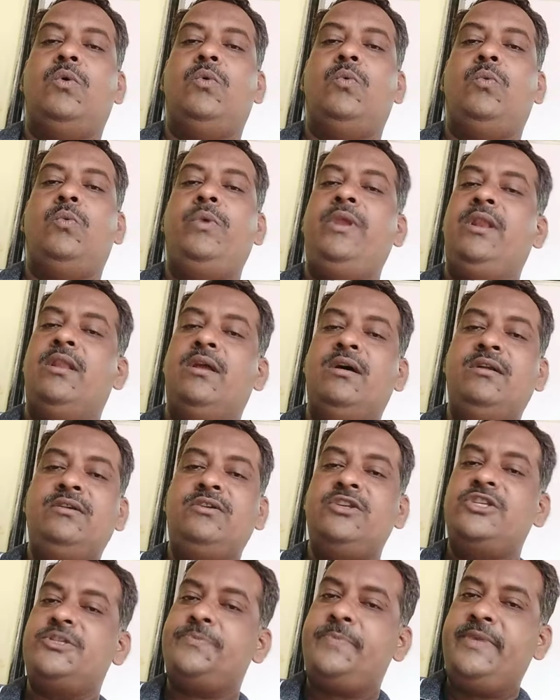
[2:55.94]
we learn to
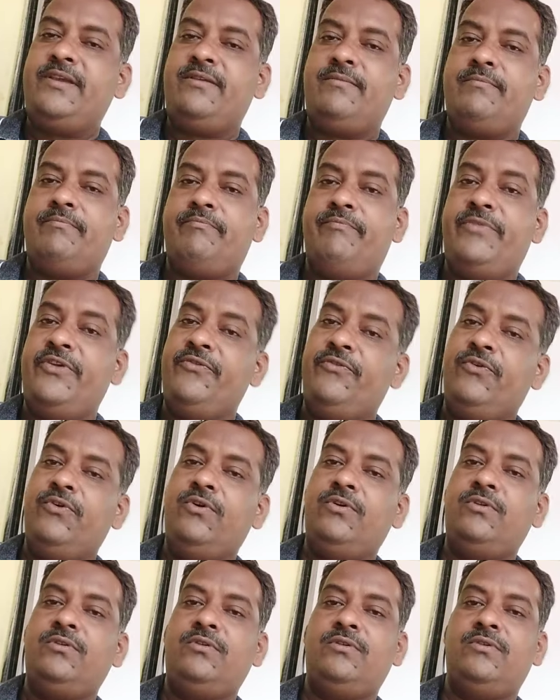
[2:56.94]
speak
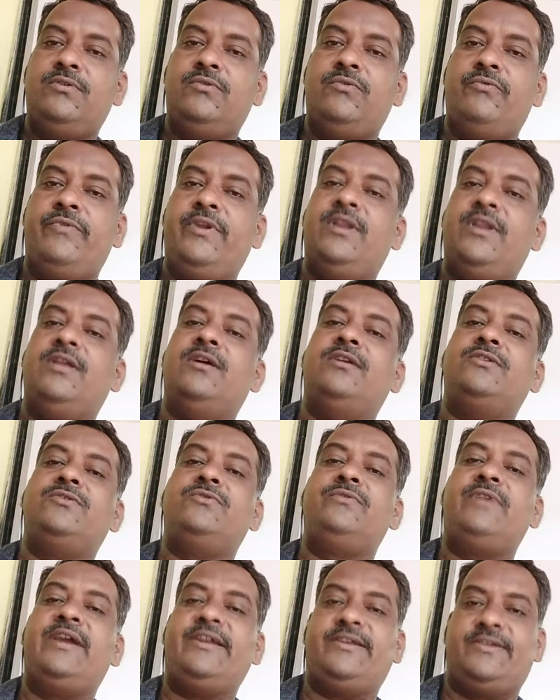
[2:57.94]
before we learn to
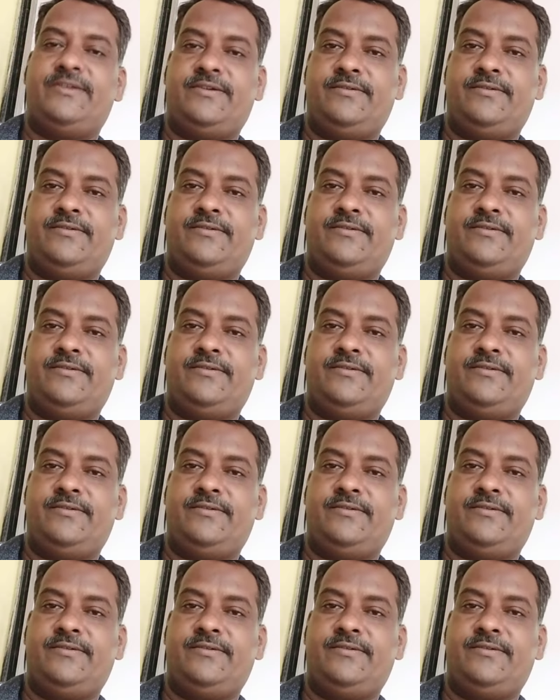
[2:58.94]
write.